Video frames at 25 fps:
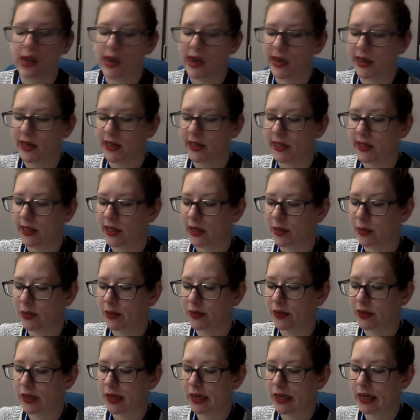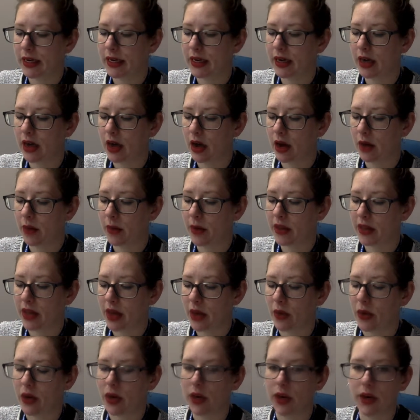any time of day, and
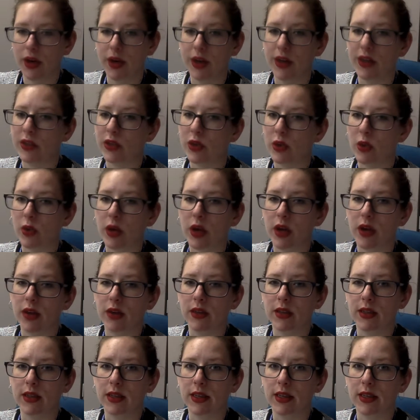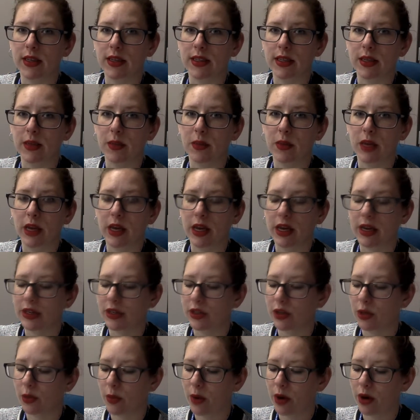that one it is okay to say the same thing as
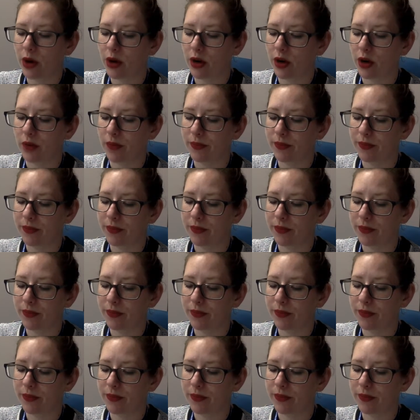your partner.